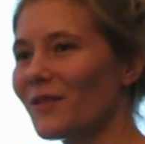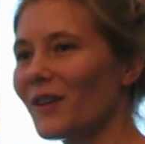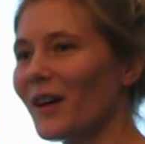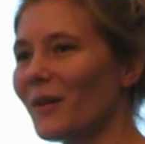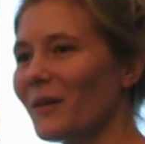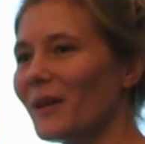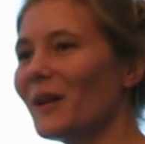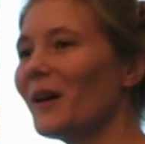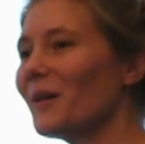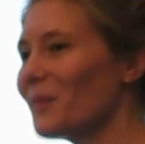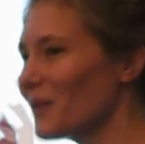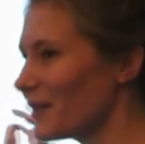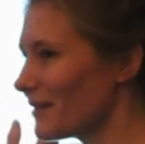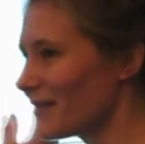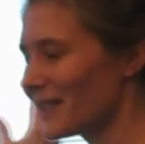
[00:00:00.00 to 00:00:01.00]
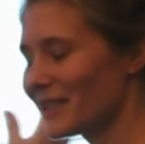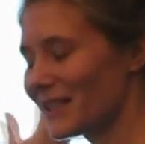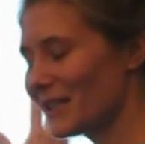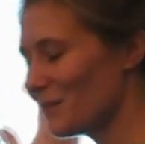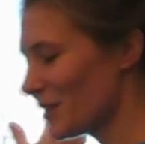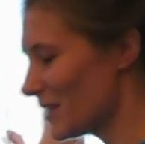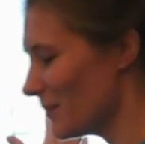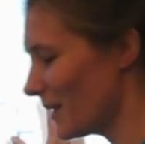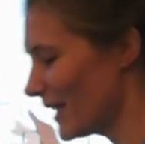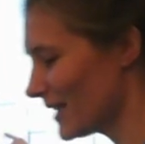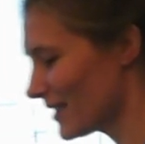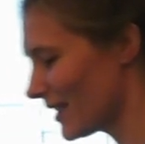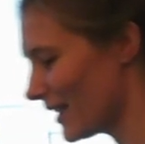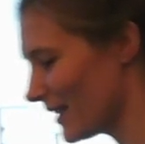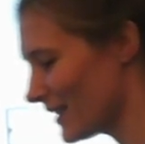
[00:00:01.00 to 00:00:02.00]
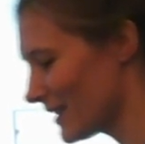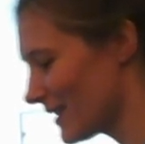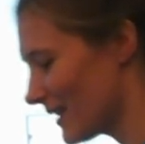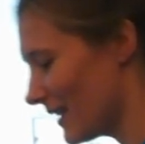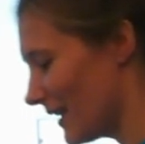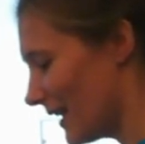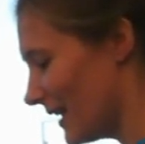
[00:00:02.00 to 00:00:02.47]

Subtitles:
for all we know. But this seems to make sense in